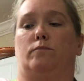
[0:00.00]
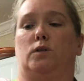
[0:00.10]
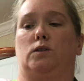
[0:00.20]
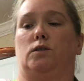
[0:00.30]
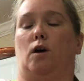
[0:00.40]

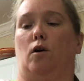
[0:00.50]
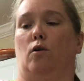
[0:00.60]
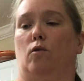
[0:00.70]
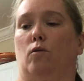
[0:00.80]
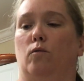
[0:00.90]

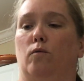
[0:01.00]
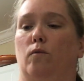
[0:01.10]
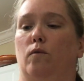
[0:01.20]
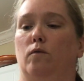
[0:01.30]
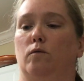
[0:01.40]
So
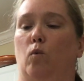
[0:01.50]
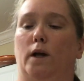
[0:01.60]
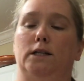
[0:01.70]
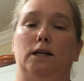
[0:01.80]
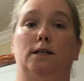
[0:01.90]

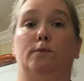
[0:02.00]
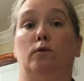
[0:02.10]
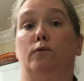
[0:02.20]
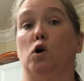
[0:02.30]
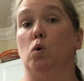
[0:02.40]
1
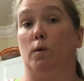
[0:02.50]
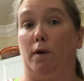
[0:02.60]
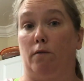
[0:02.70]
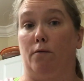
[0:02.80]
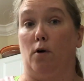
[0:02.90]
teaspoonful would
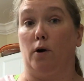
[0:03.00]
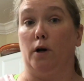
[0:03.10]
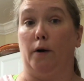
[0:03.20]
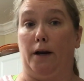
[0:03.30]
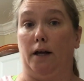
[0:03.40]
be 4
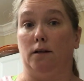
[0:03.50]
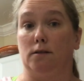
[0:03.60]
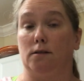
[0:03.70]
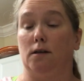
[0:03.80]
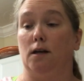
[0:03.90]

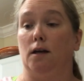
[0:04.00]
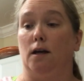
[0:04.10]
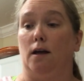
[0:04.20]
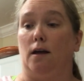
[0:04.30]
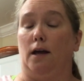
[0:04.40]
ingredients,
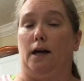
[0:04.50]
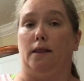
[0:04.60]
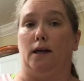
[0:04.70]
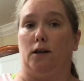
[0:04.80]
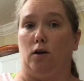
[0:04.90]

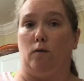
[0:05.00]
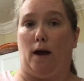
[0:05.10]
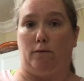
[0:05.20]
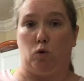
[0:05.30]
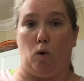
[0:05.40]
and then you
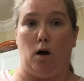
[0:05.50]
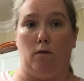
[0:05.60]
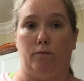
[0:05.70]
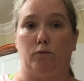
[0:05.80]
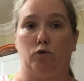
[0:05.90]
have
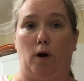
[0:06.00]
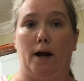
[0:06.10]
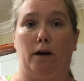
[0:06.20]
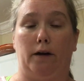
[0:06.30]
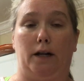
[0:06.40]
12 dry
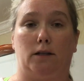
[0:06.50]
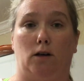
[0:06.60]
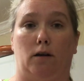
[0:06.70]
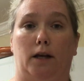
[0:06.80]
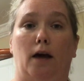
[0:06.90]
ingredients
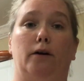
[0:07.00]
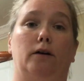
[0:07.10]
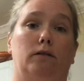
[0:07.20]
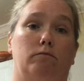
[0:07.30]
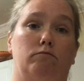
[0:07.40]
all
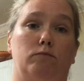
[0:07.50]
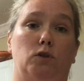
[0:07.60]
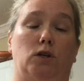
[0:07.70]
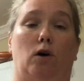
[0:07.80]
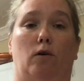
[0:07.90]
together.
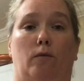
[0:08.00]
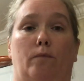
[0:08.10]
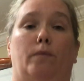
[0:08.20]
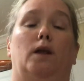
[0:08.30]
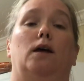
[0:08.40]
So,
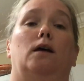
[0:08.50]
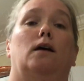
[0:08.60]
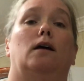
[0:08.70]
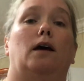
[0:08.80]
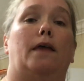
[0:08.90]

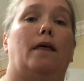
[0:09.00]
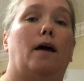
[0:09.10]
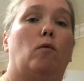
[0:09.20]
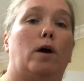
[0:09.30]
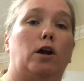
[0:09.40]
and then
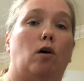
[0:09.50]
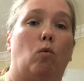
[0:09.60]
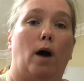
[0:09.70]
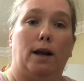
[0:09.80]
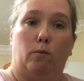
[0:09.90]
that way you don't
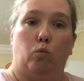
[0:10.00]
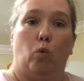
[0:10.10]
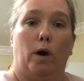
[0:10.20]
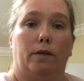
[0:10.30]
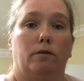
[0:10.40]
wind up
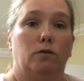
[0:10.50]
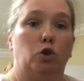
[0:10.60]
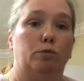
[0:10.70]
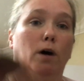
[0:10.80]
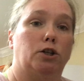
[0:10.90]
with
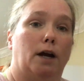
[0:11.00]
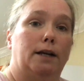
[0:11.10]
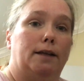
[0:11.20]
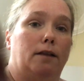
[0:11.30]
too much. I did